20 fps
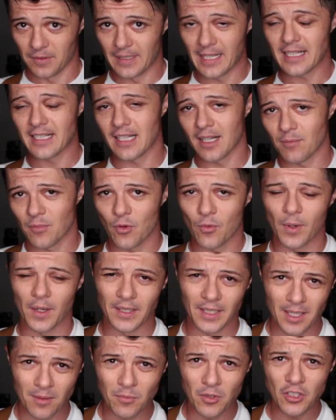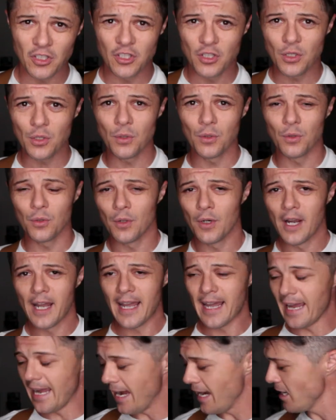That's number one. Number two,
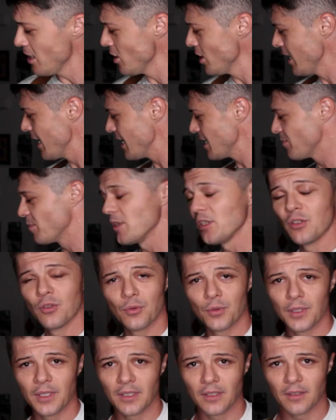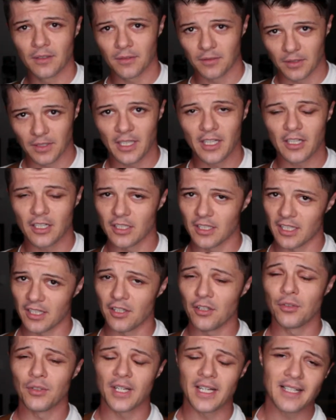Aker has been doing their
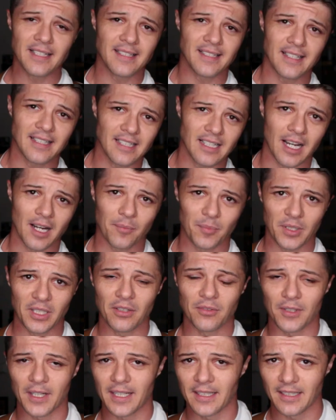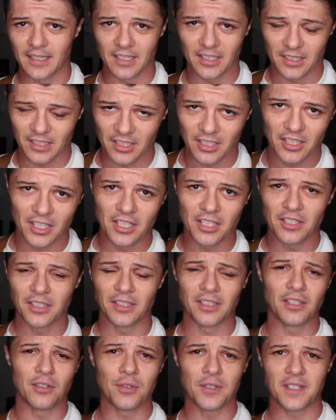their United States company, right? They're they're here
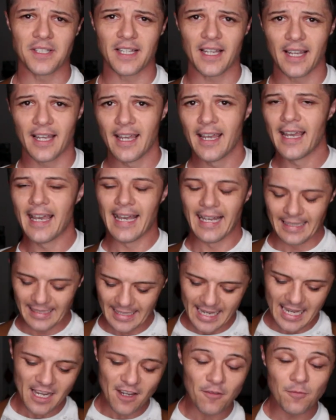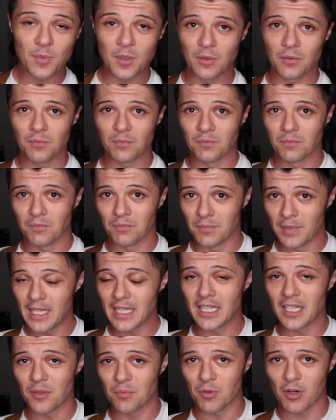in the USA, and they have been
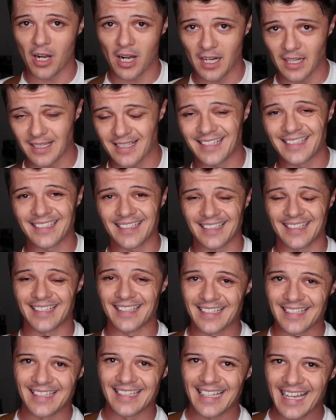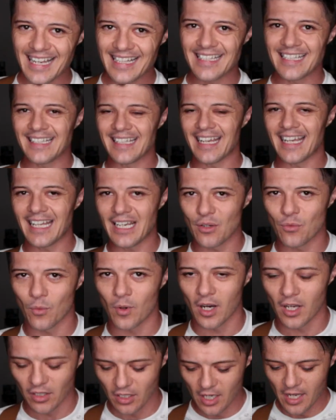making products since, since
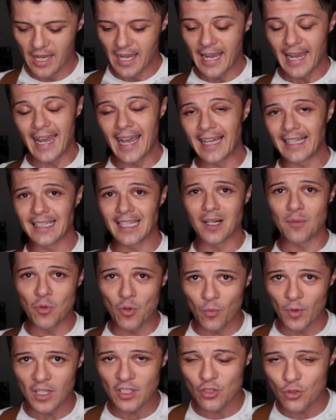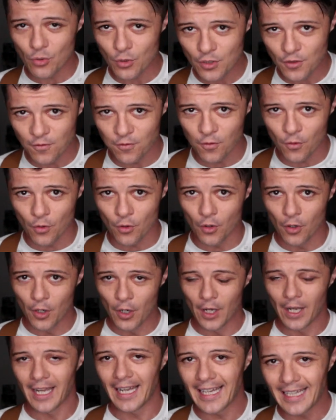1981. And number one choice for
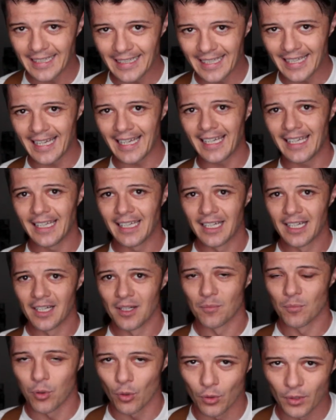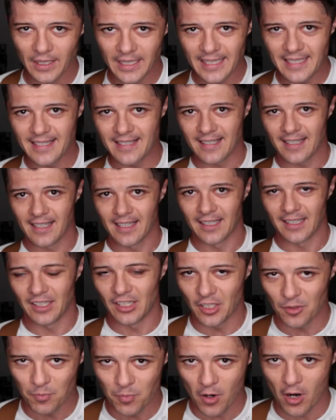LA police
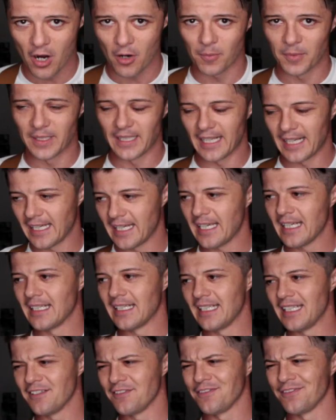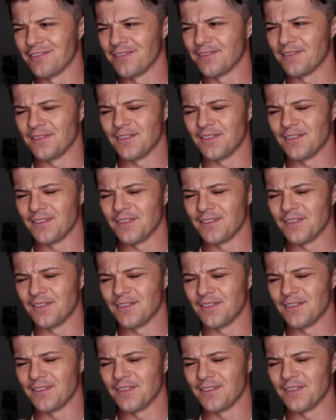department. Again, if